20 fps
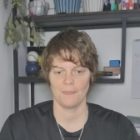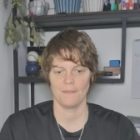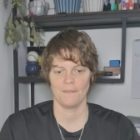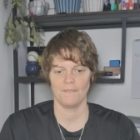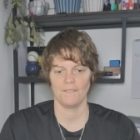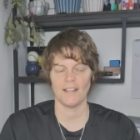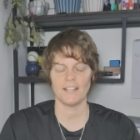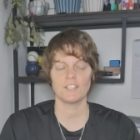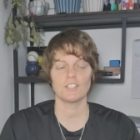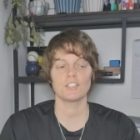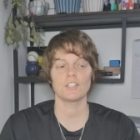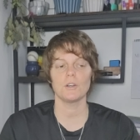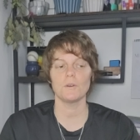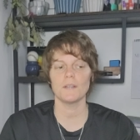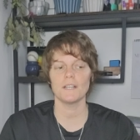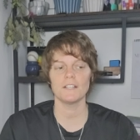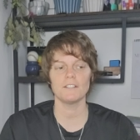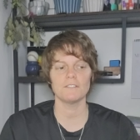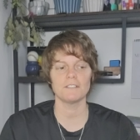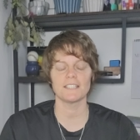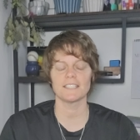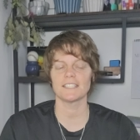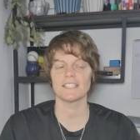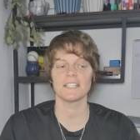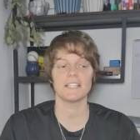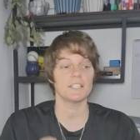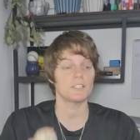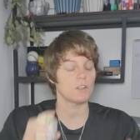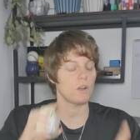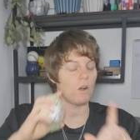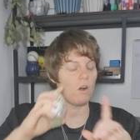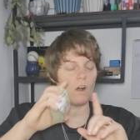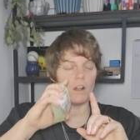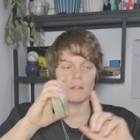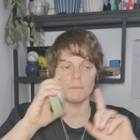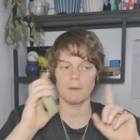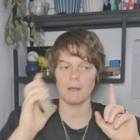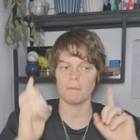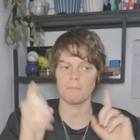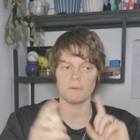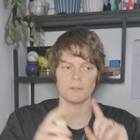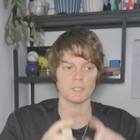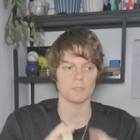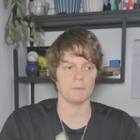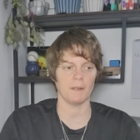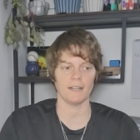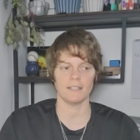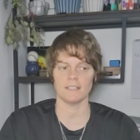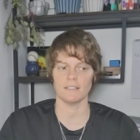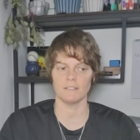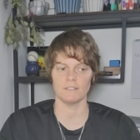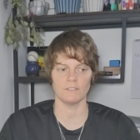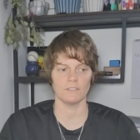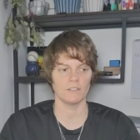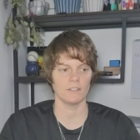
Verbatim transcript: That's so interesting. It's all about perspective.